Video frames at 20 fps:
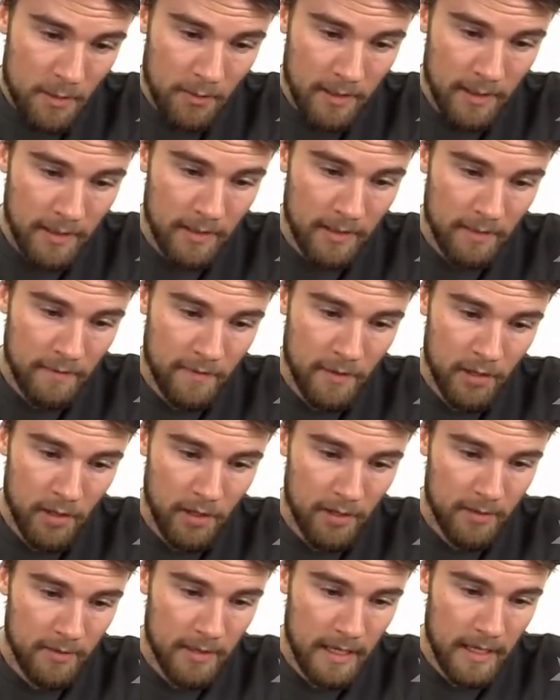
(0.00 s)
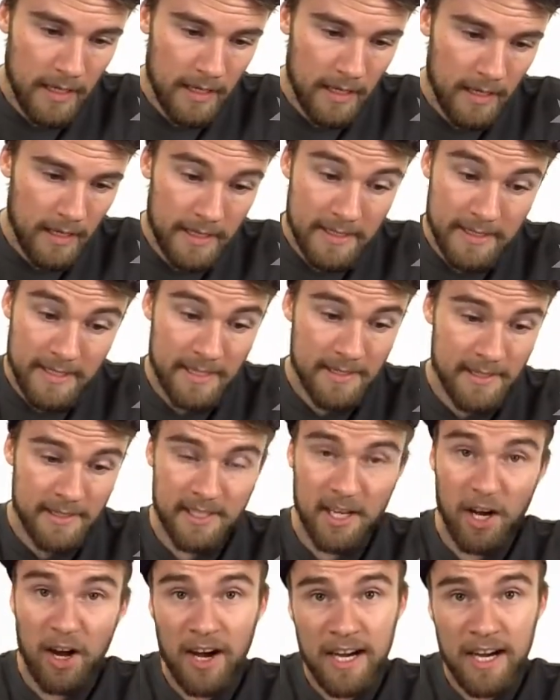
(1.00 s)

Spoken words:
We've got, it says it's a